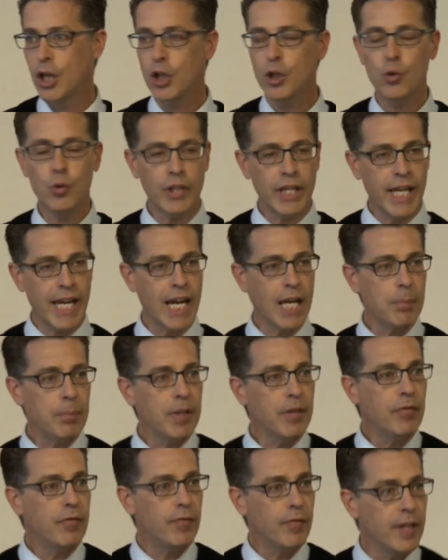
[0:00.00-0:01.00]
You can't
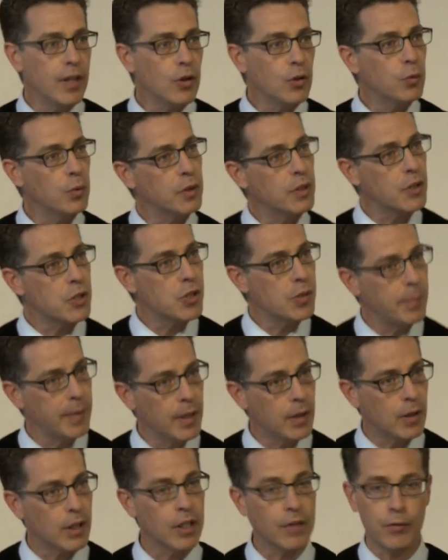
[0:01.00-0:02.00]
be filled with the
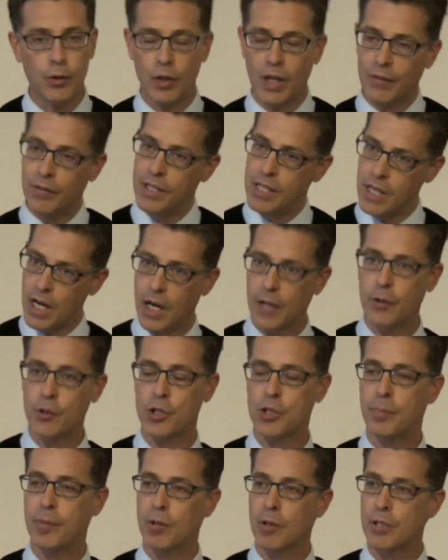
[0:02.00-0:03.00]
Spirit if you have these other
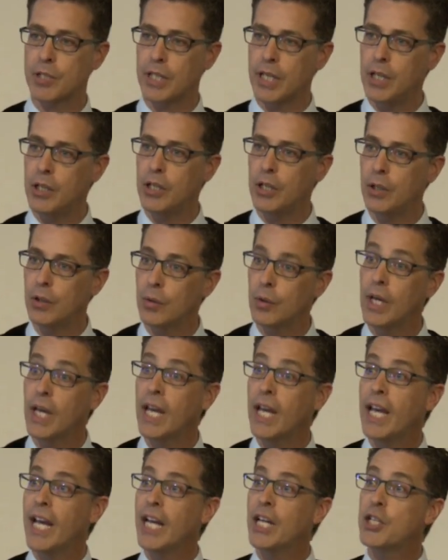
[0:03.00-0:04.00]
spirits in you.
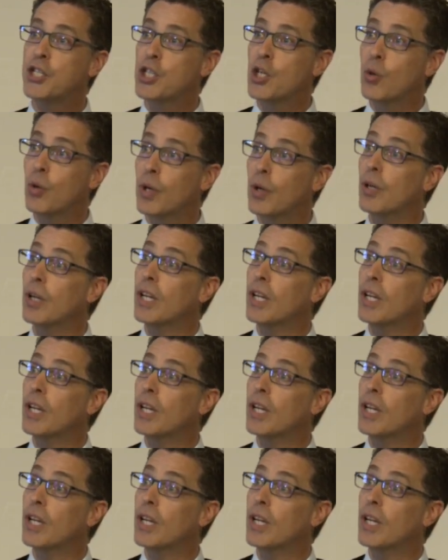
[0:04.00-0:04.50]
And so it,